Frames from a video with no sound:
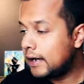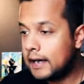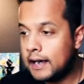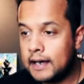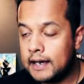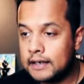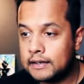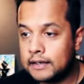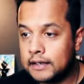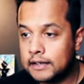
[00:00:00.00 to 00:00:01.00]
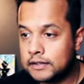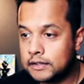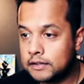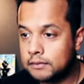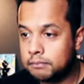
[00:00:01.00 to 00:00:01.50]
and
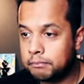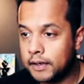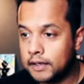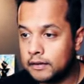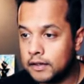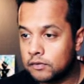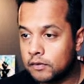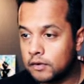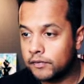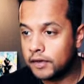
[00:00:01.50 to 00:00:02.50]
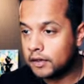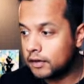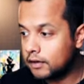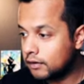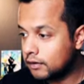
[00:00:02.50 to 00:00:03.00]
let's pick this one over
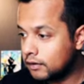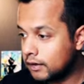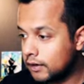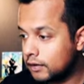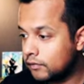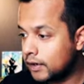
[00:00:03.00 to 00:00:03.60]
here and